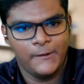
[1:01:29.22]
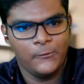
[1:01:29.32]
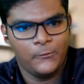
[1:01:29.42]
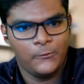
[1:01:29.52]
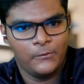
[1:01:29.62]

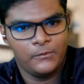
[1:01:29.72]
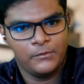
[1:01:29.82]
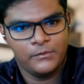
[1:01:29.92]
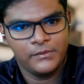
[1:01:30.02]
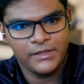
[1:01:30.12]
No?
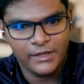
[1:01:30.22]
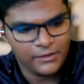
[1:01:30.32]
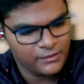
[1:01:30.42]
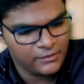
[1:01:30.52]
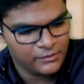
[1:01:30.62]
Yeah.
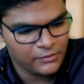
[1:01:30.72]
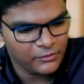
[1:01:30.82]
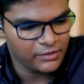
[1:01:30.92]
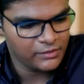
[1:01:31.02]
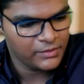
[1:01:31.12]

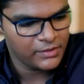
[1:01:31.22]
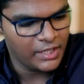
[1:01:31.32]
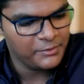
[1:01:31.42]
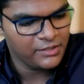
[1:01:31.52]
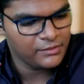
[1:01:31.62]
Okay.
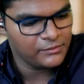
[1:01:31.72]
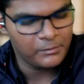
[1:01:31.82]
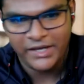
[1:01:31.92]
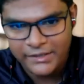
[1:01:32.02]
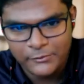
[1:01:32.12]
I mean,
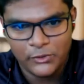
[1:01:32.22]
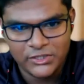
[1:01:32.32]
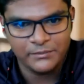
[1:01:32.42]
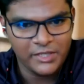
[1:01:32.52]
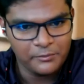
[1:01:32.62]
my
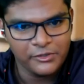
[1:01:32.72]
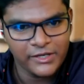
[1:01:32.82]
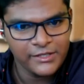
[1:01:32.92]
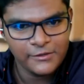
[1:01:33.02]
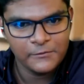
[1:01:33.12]
WhatsApp number,
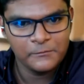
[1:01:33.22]
right?